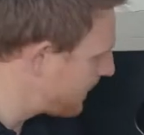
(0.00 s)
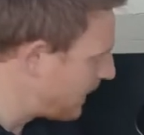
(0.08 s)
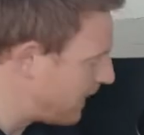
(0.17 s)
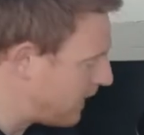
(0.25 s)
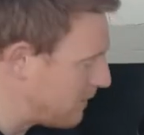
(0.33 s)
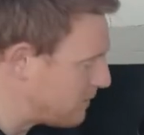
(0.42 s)

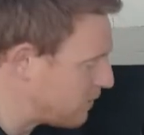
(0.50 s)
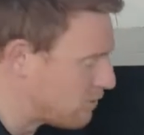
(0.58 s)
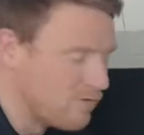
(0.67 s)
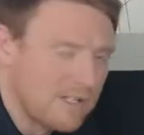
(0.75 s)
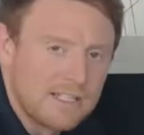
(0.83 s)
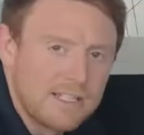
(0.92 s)
So a
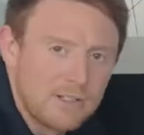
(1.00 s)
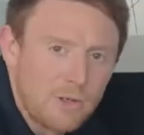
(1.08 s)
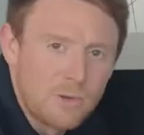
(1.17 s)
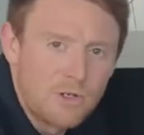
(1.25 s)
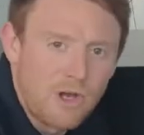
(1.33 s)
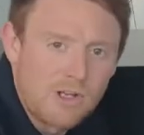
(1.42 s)
really
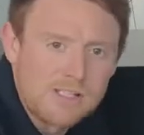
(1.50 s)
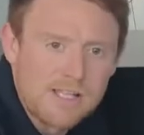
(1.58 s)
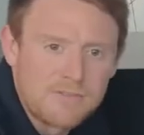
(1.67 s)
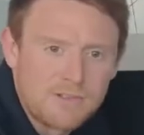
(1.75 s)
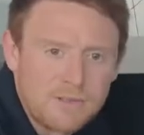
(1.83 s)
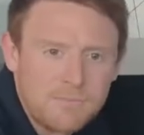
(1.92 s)
low noise
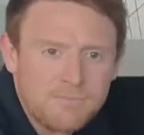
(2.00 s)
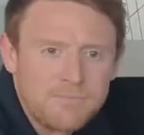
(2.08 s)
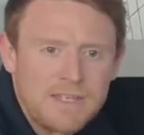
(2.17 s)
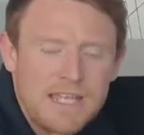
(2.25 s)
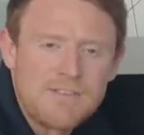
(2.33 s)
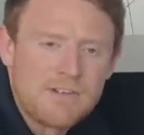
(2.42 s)
level,
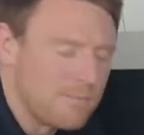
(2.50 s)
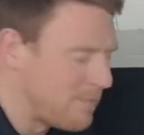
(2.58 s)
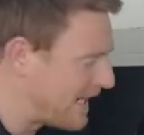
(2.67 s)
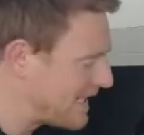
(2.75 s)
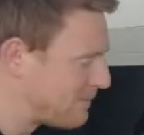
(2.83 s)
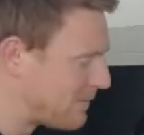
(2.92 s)
even at
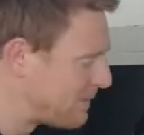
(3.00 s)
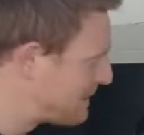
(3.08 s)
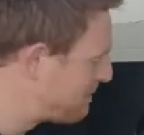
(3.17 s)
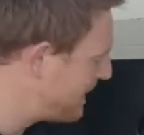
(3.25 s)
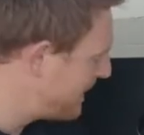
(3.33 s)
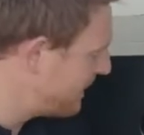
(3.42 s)
maximum
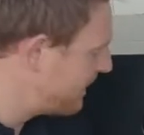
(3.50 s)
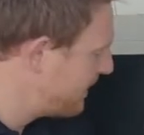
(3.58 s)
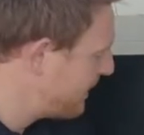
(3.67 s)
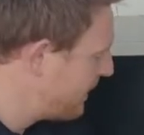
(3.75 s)
speed.